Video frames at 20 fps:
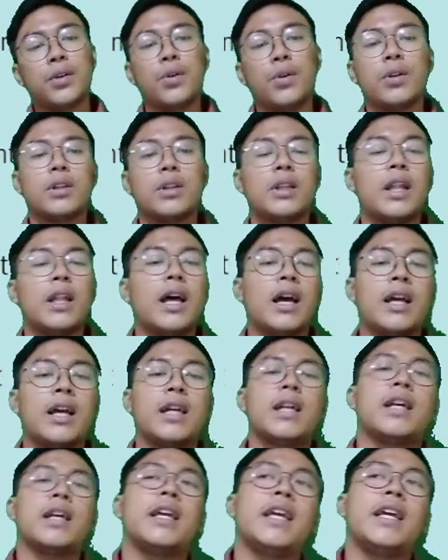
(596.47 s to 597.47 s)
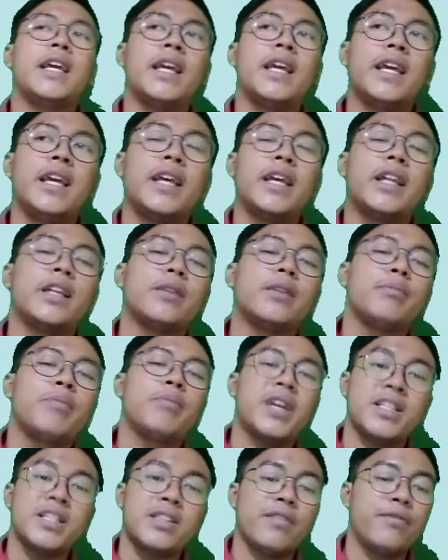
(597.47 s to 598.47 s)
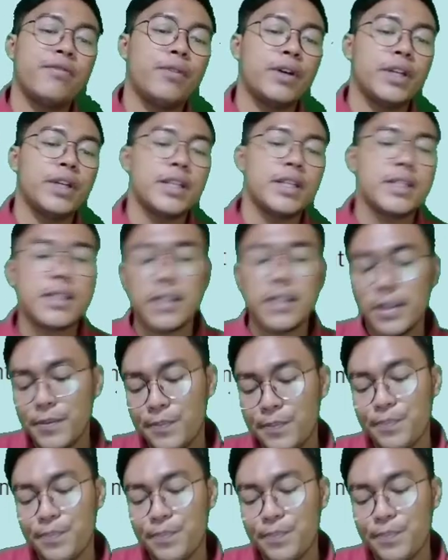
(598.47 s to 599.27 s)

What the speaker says: Good luck in passive voice.